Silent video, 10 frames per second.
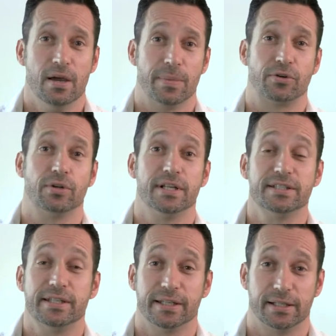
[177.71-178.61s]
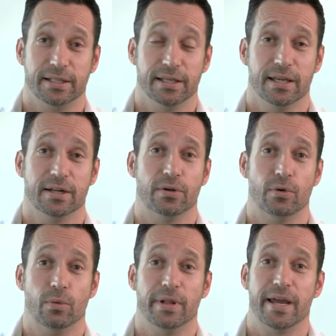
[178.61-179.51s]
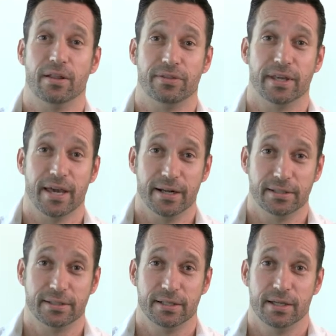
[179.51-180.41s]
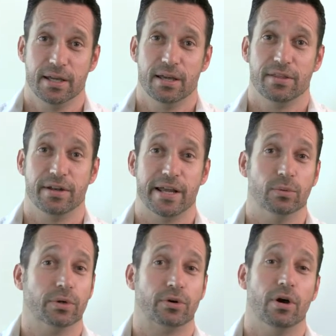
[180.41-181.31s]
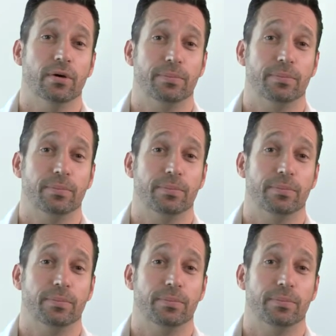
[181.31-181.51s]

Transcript: But realistically, in a normal healthy adult, the nail will grow